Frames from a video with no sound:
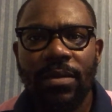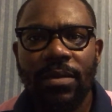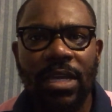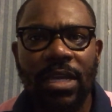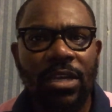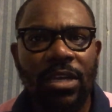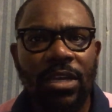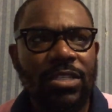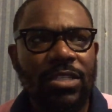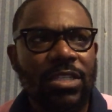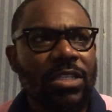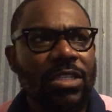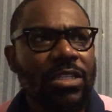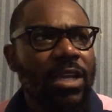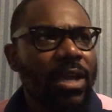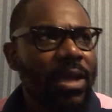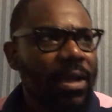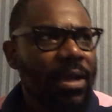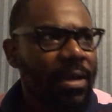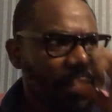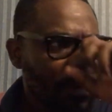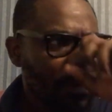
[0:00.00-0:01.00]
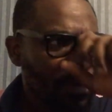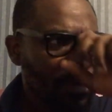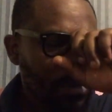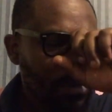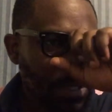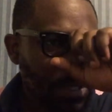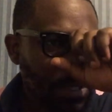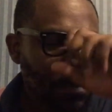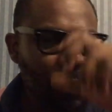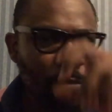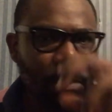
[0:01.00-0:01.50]
Because
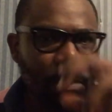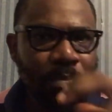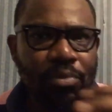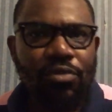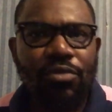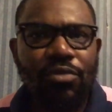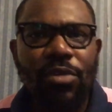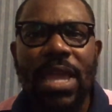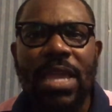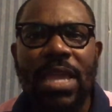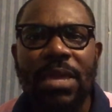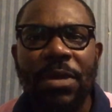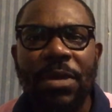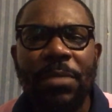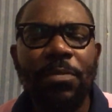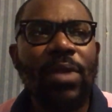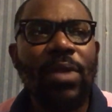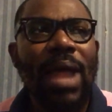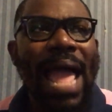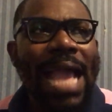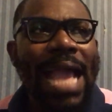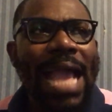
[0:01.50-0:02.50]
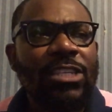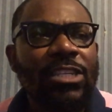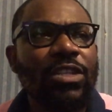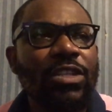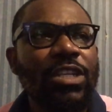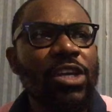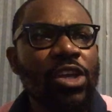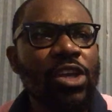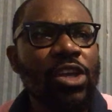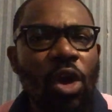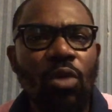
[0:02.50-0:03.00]
people pray, people
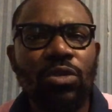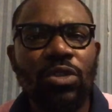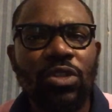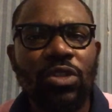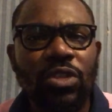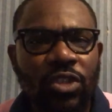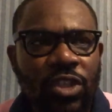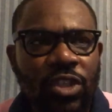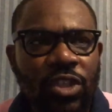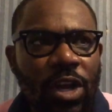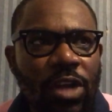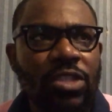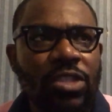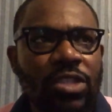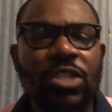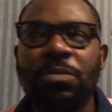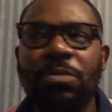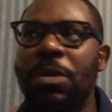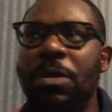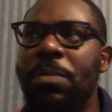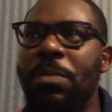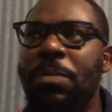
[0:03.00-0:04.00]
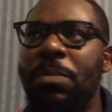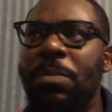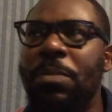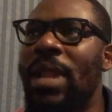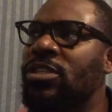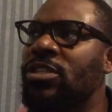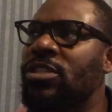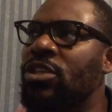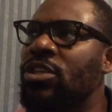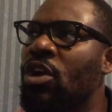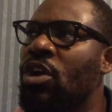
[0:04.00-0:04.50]
actually go to churches, people
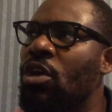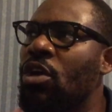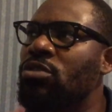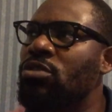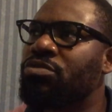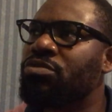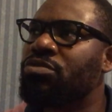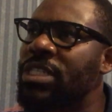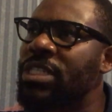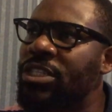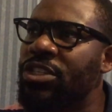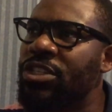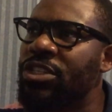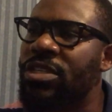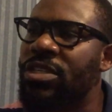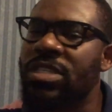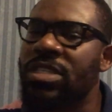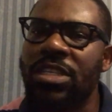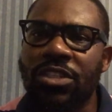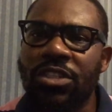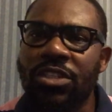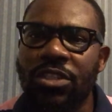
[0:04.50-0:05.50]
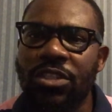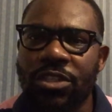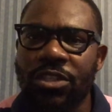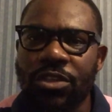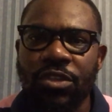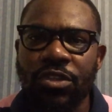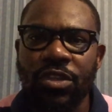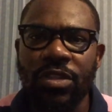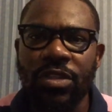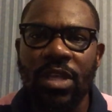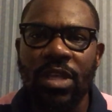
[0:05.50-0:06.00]
actually go to religious
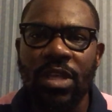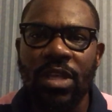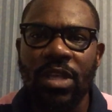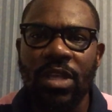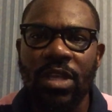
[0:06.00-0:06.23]
institution.